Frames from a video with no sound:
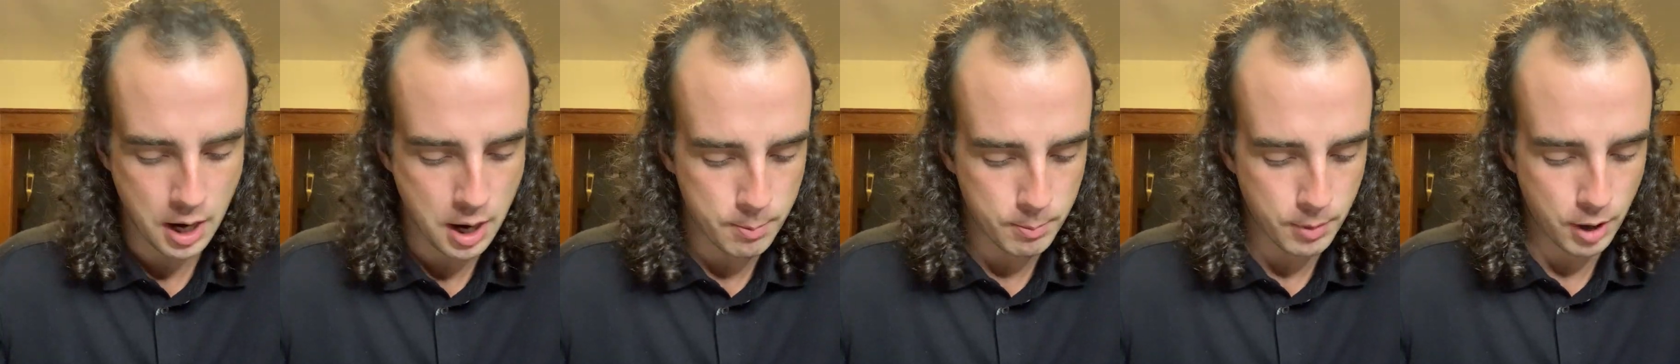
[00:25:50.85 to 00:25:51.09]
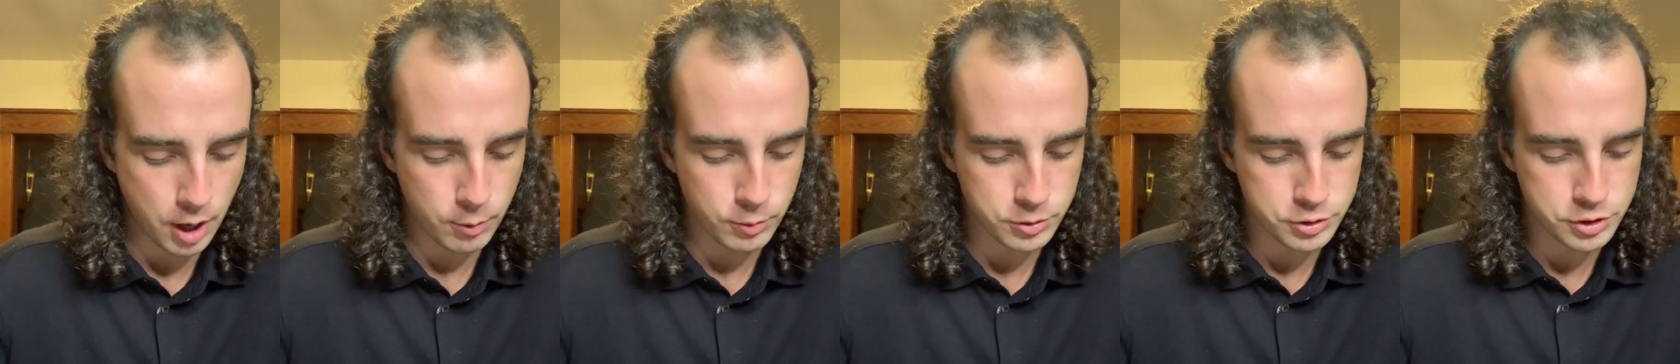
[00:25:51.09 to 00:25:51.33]

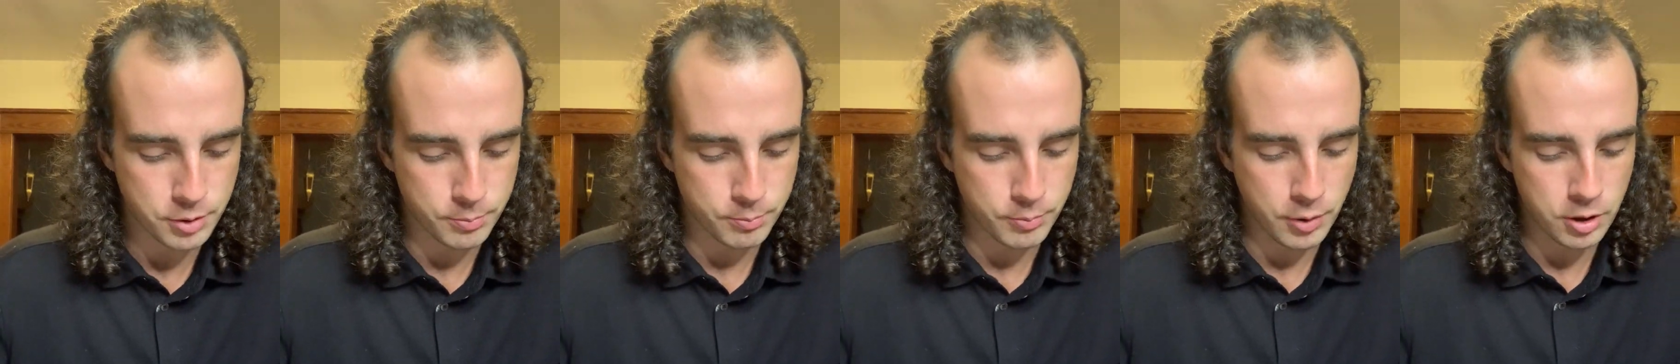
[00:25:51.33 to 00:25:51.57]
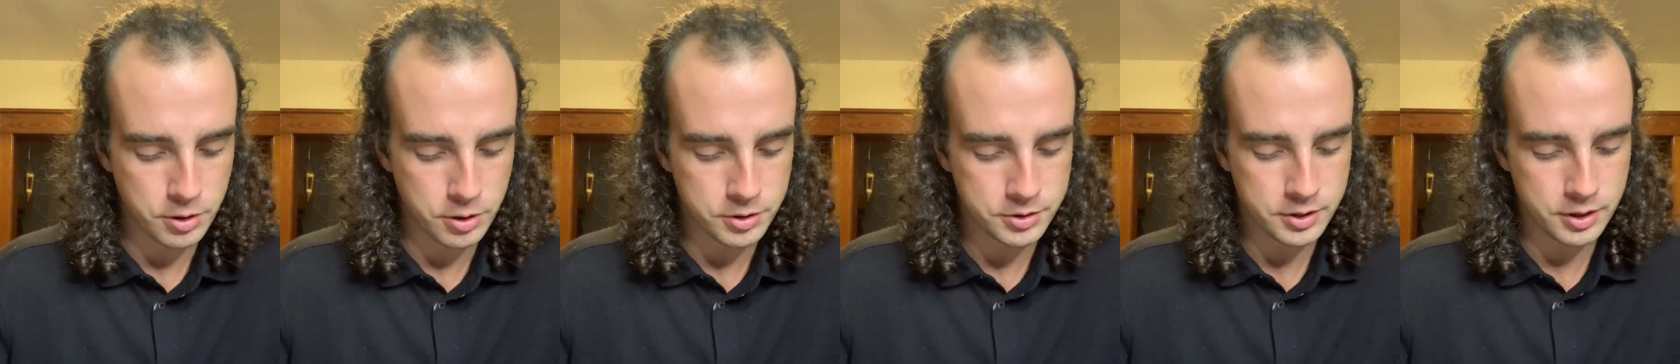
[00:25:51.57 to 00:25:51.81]
by which a
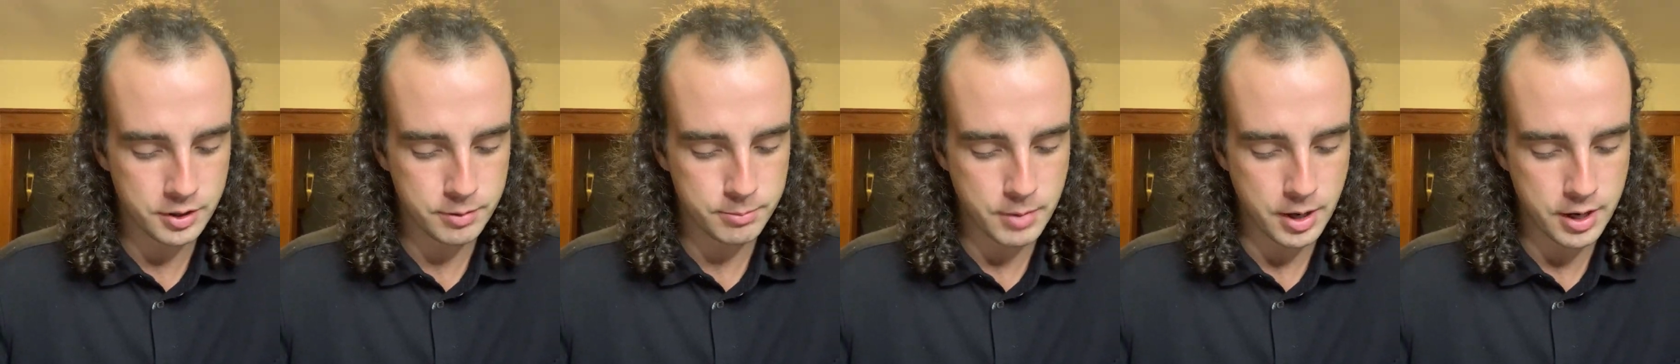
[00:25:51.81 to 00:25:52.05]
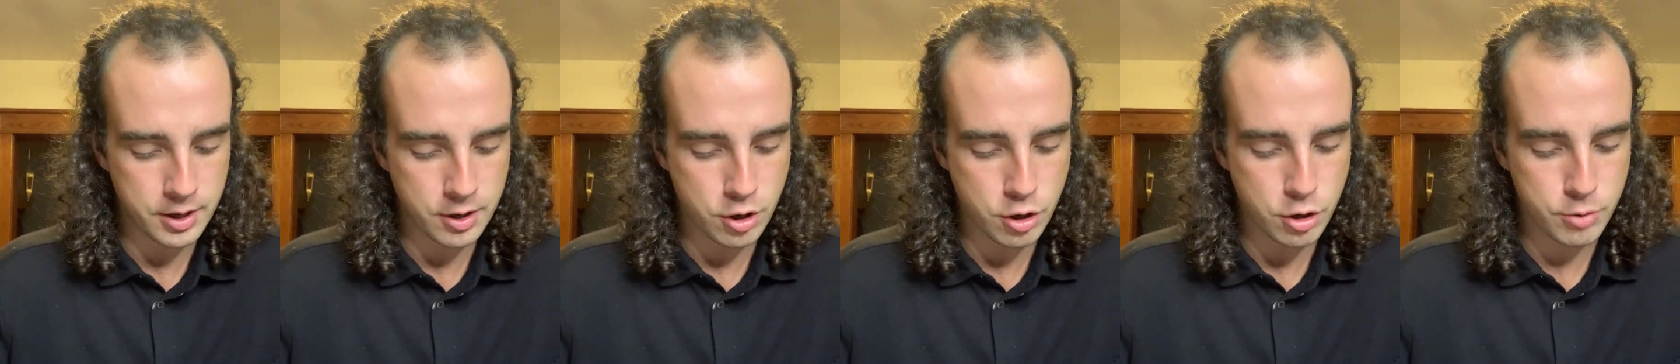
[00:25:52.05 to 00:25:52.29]
person
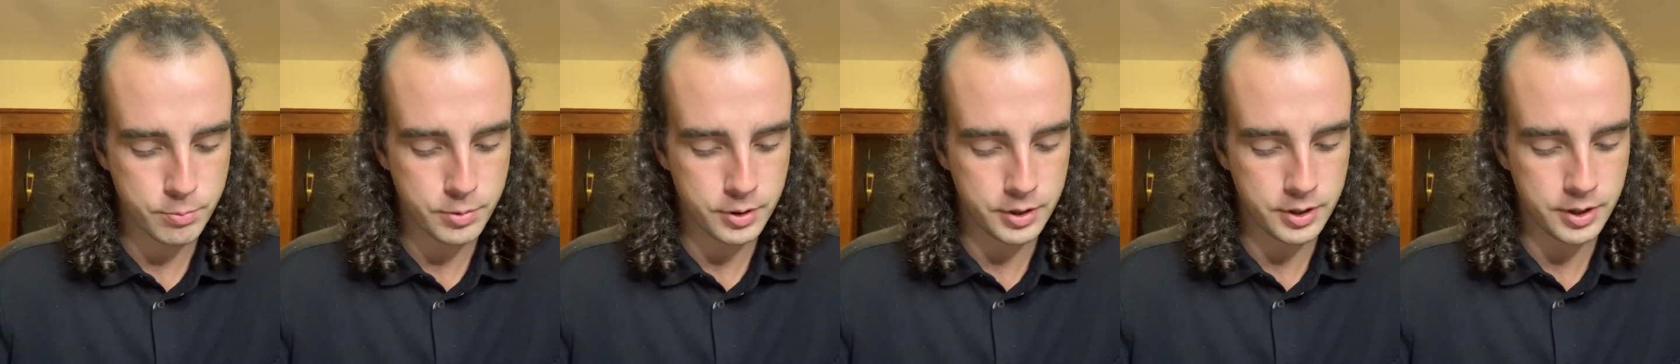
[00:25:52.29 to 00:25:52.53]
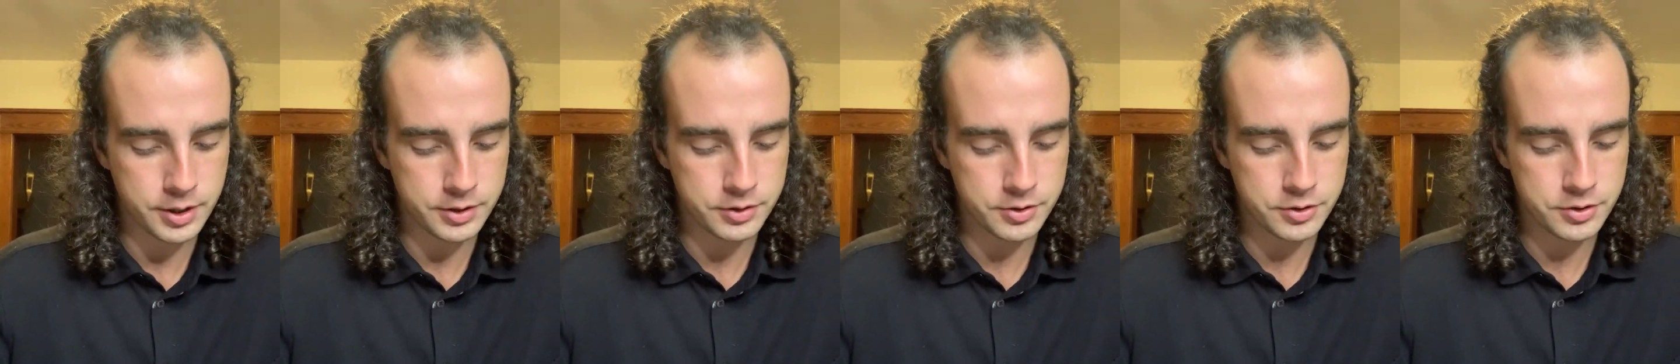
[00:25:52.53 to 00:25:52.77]
may open
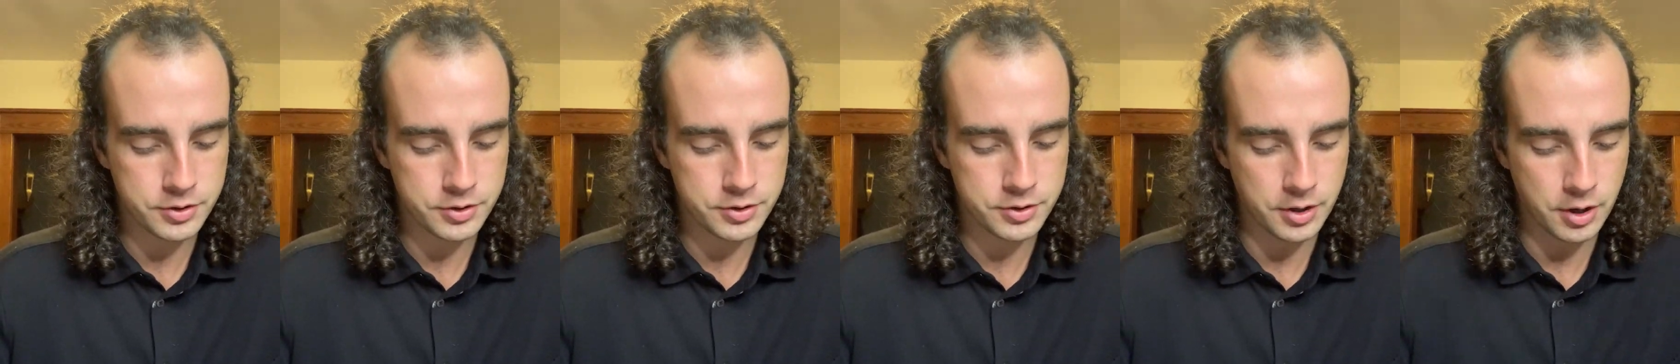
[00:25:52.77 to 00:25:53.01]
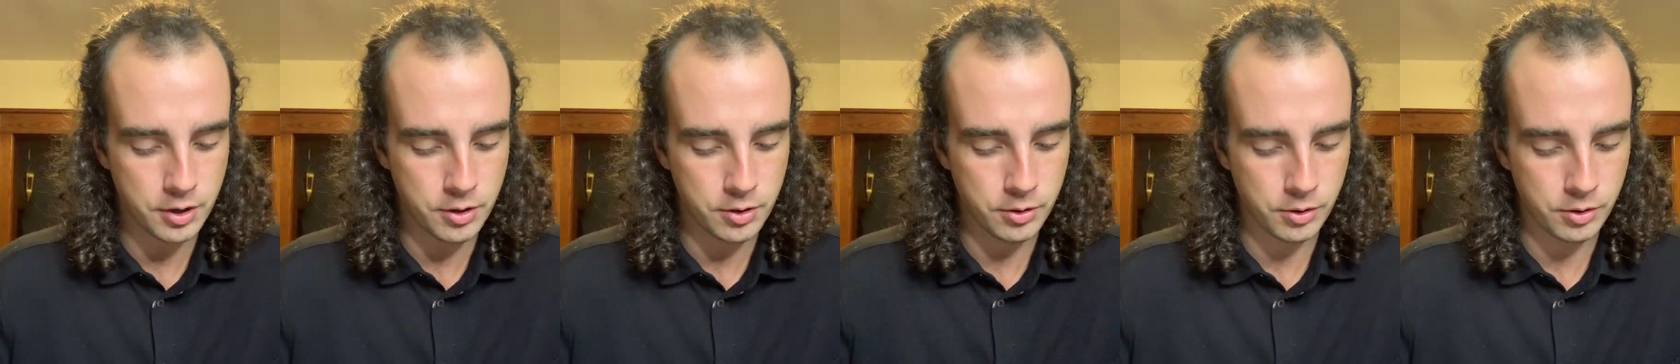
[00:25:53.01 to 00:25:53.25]
his
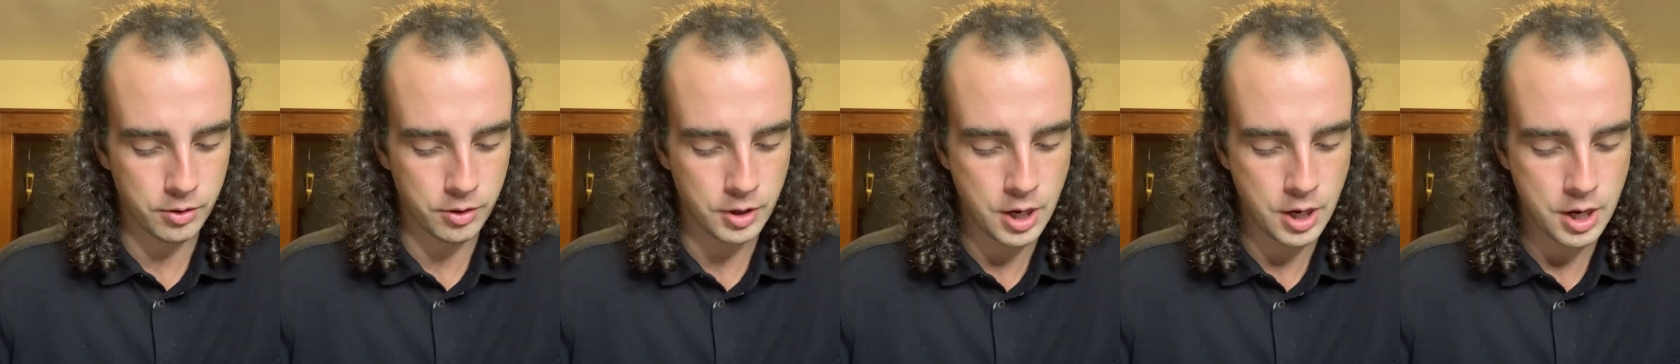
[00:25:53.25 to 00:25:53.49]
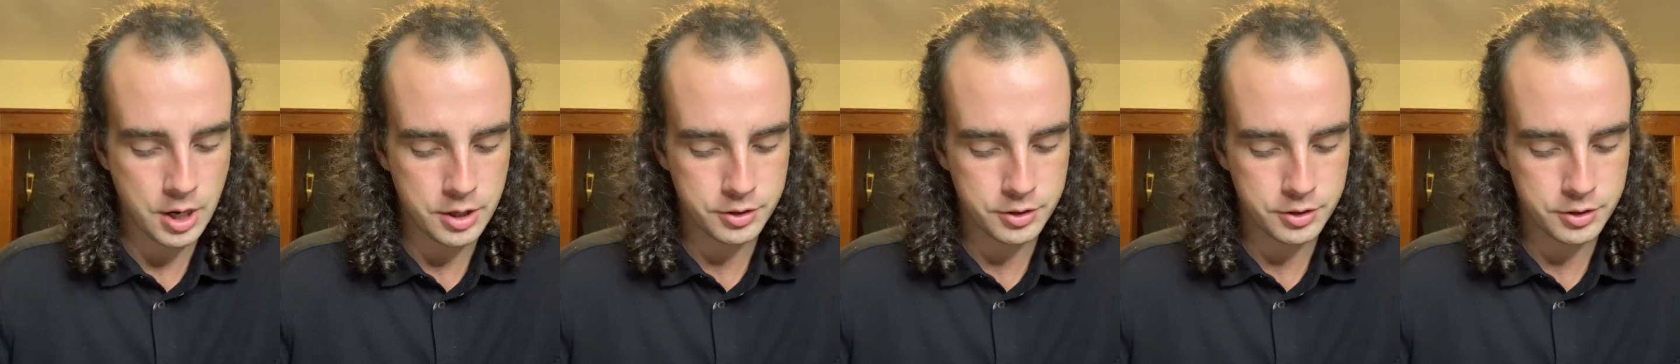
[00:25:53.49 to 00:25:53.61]
soul